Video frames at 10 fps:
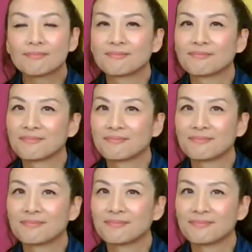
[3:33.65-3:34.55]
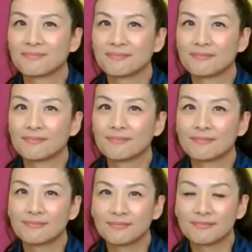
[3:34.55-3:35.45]

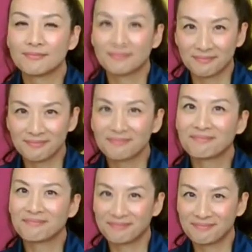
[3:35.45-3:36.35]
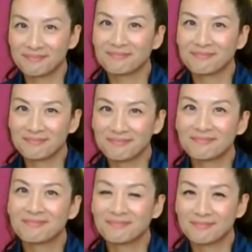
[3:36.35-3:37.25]

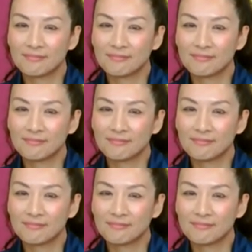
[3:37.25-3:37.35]
[no speech]